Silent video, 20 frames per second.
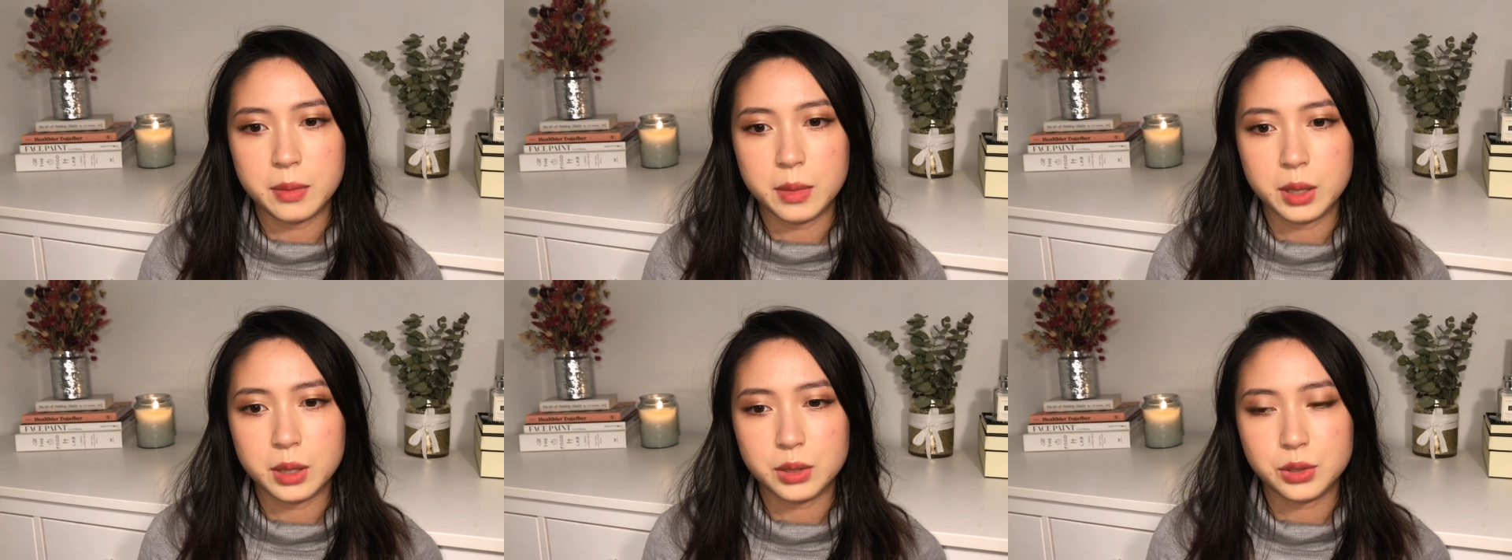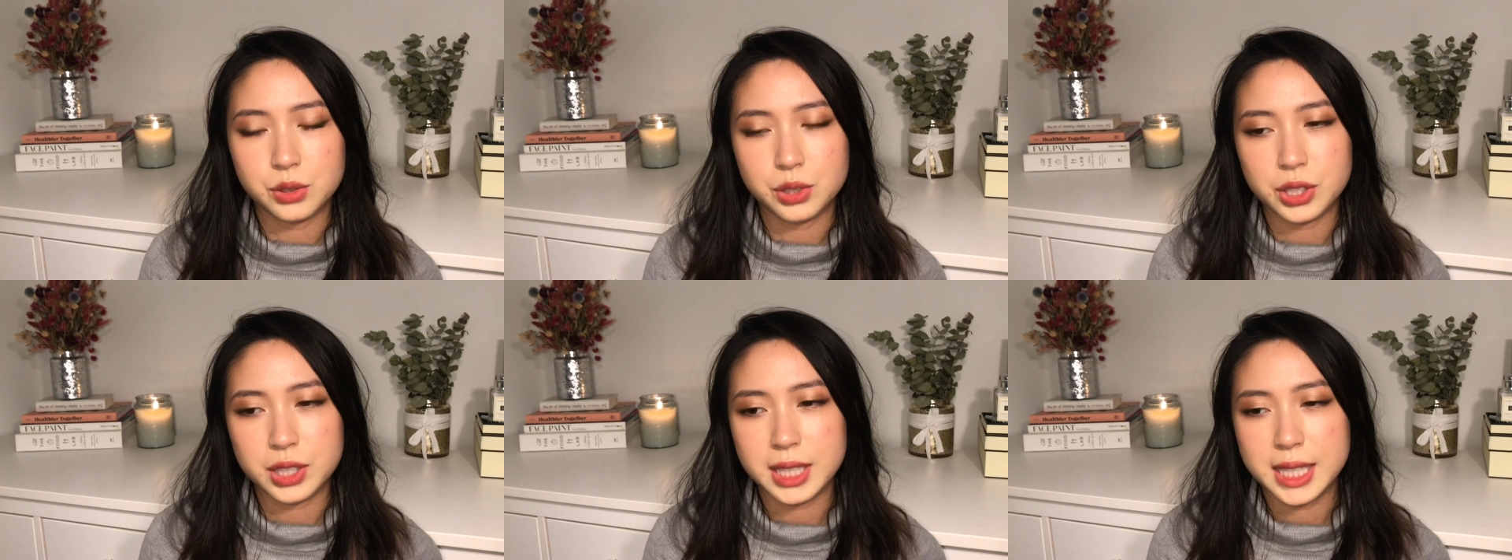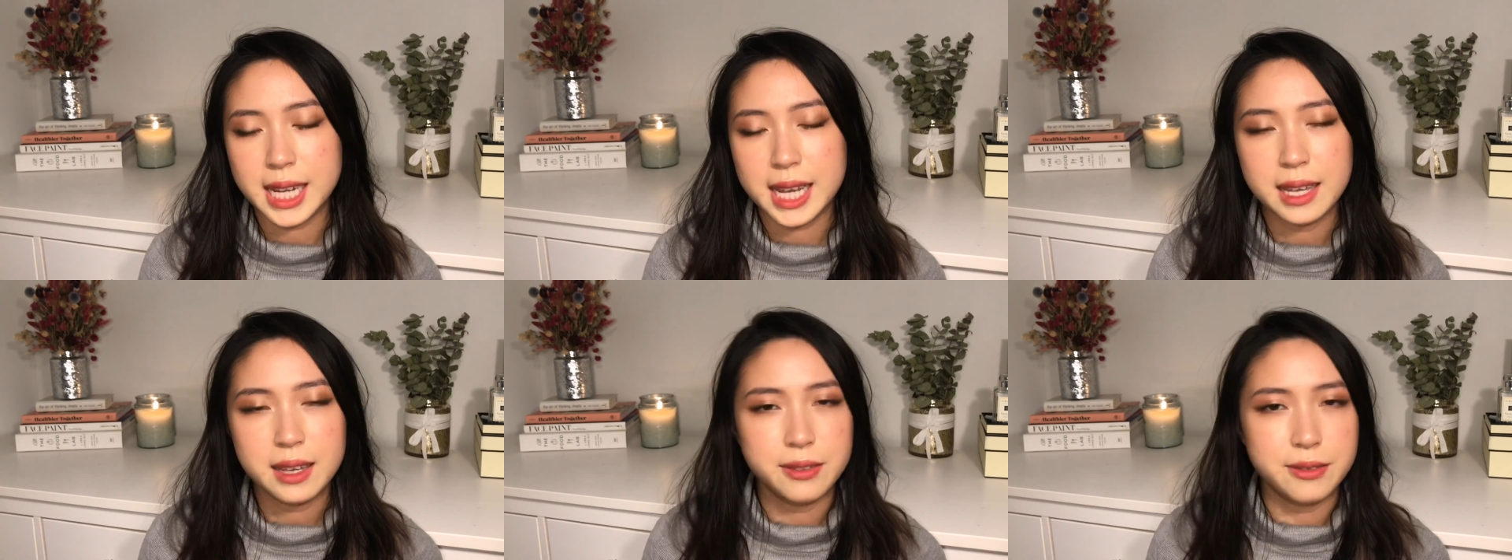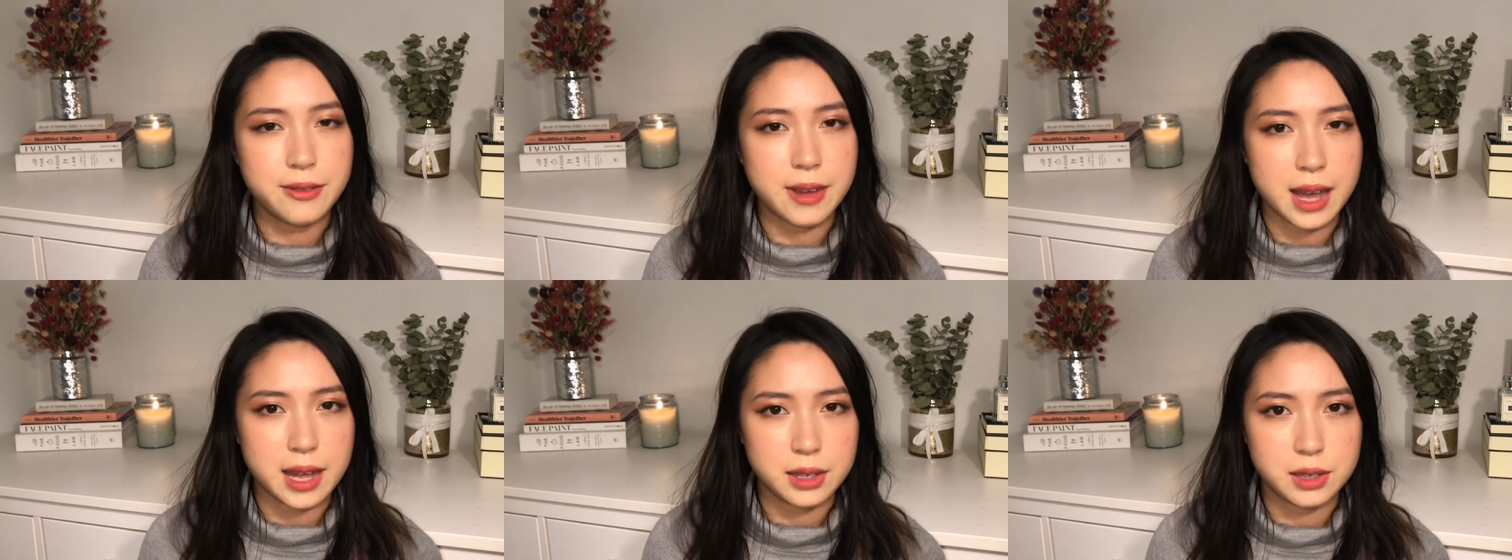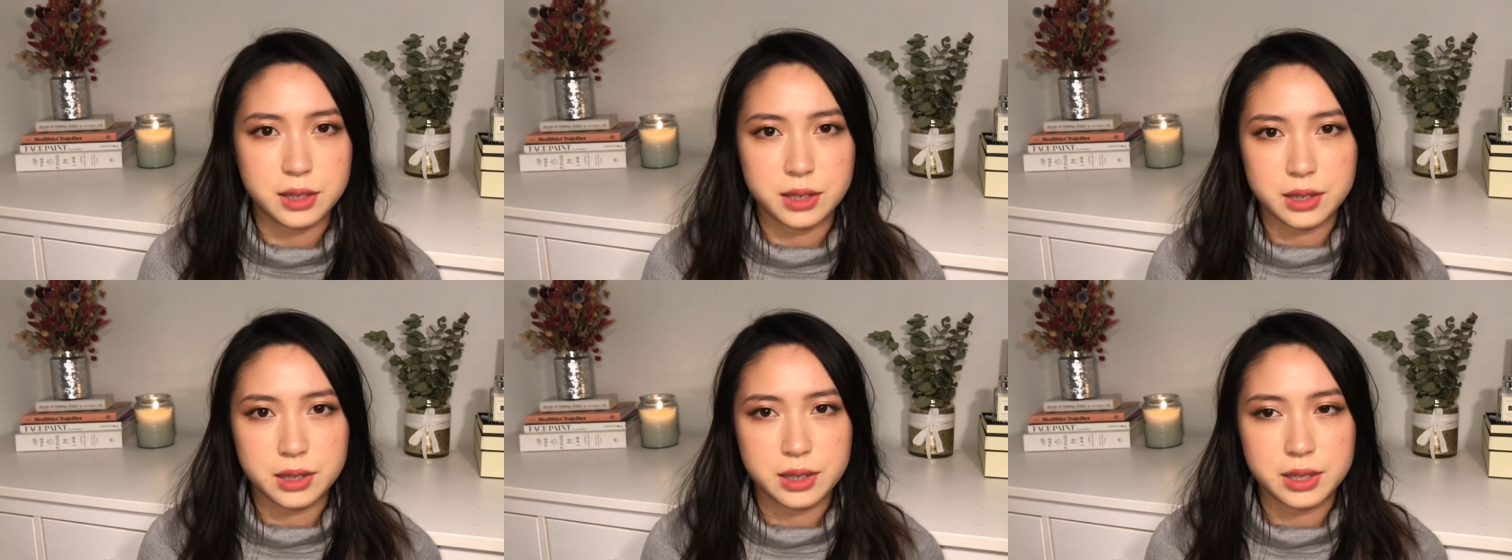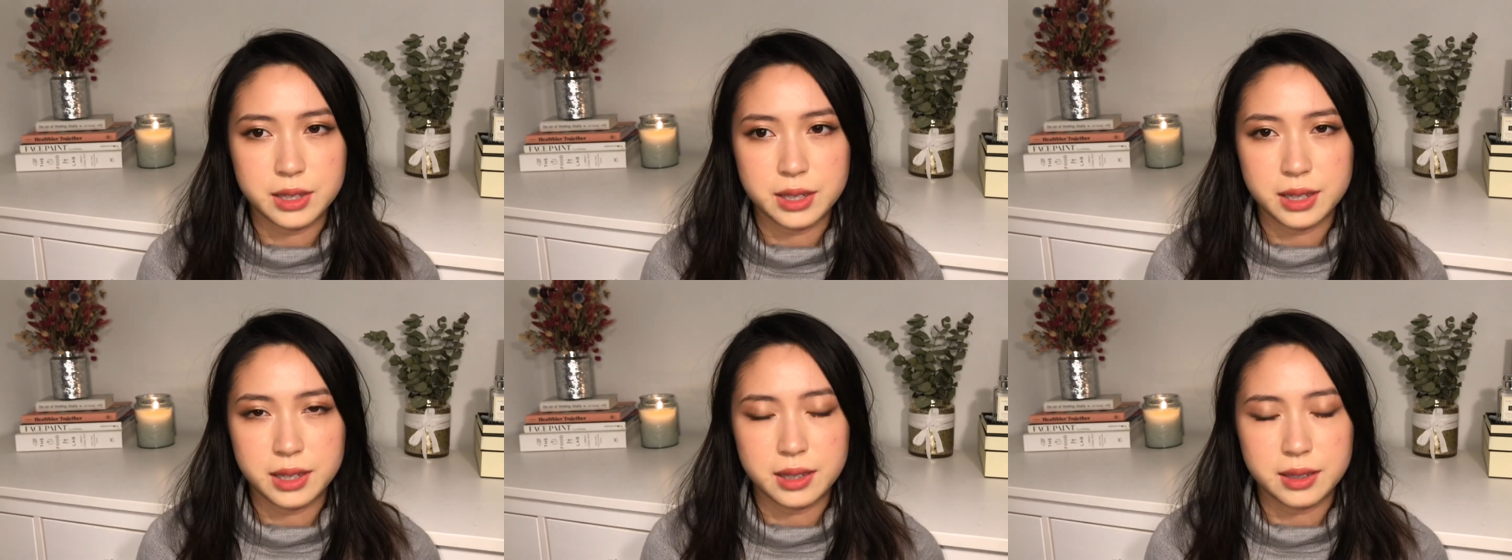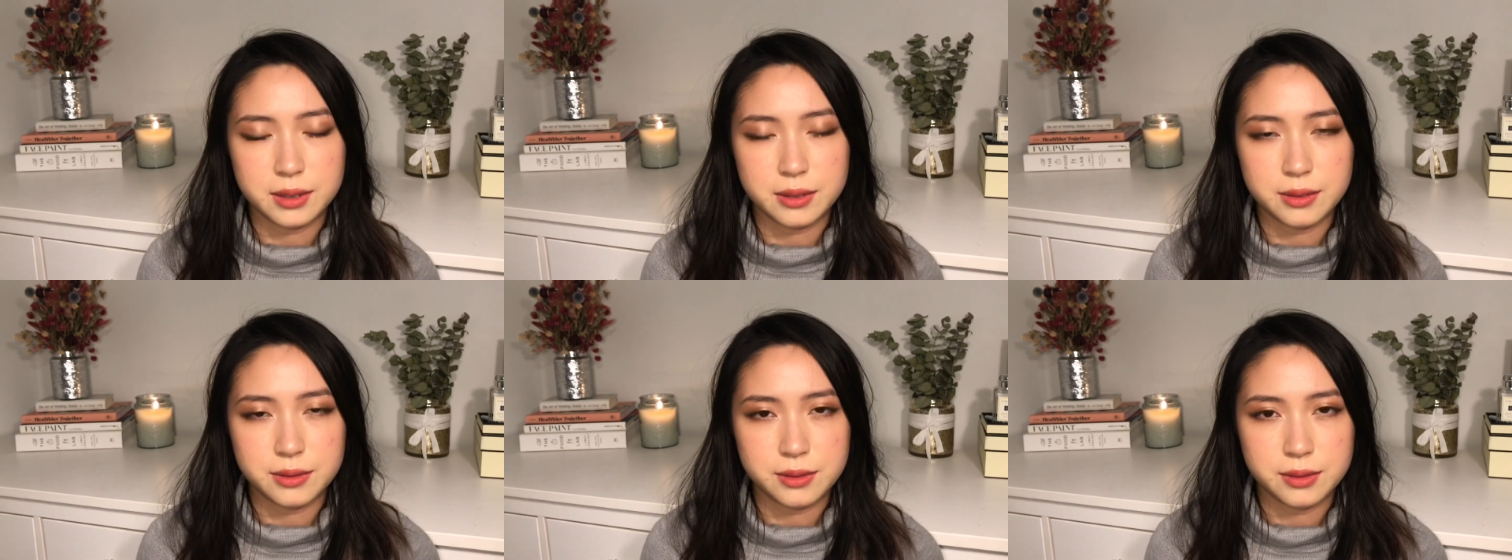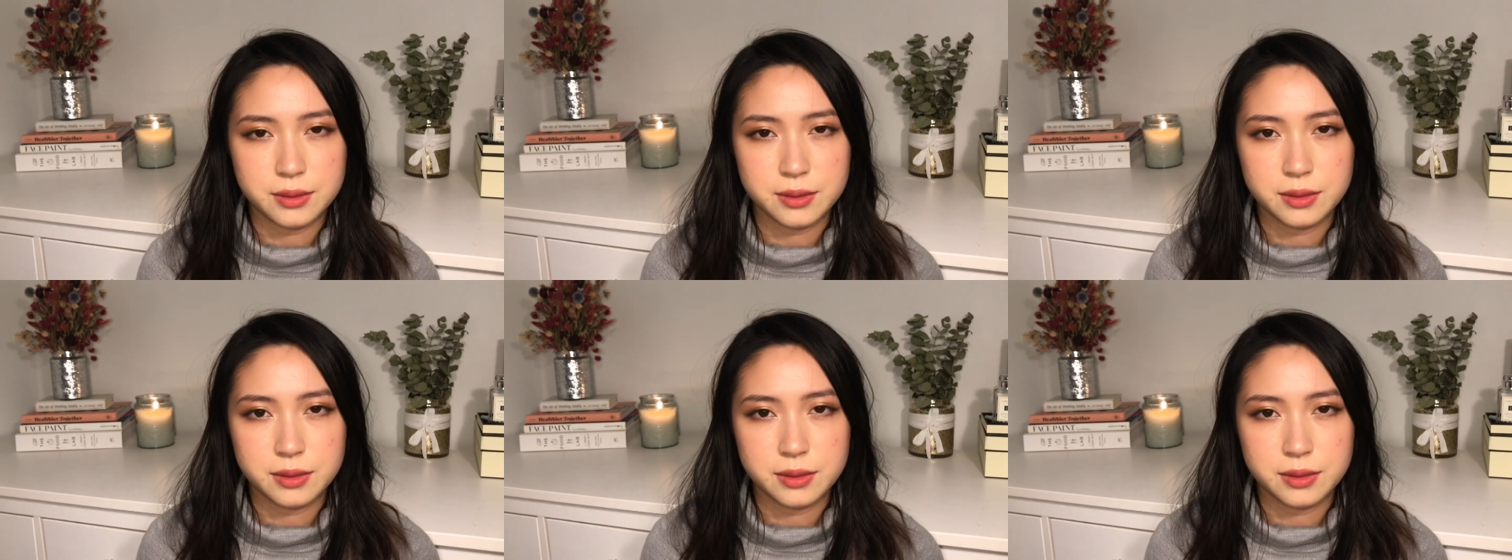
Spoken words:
just take advantage of